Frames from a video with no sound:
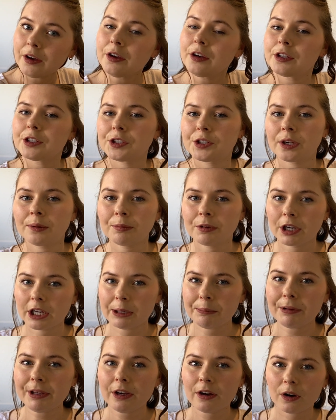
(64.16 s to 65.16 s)
So I'm going
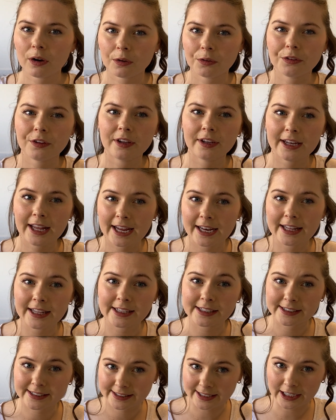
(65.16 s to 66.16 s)
to be
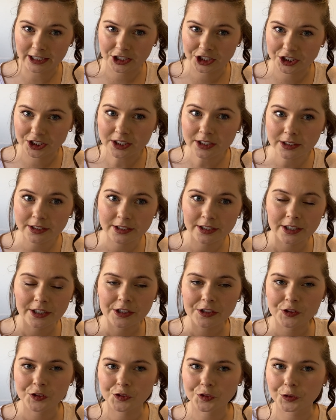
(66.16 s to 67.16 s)
alternating sections.
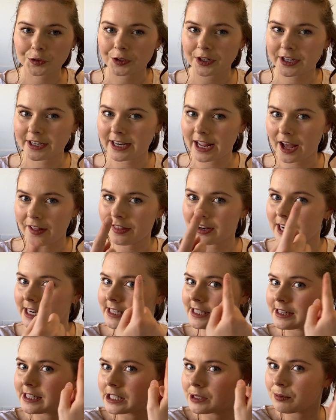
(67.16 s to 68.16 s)
So now that I
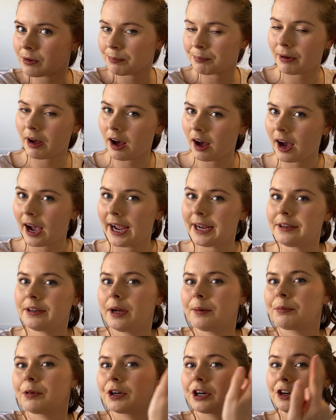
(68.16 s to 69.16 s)
did this one behind,
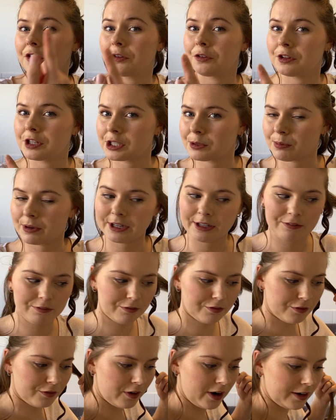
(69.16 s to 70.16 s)
I'm going to do this one in
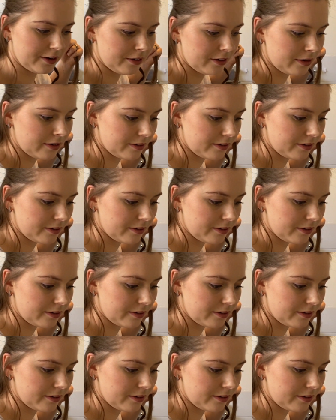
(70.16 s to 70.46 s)
front.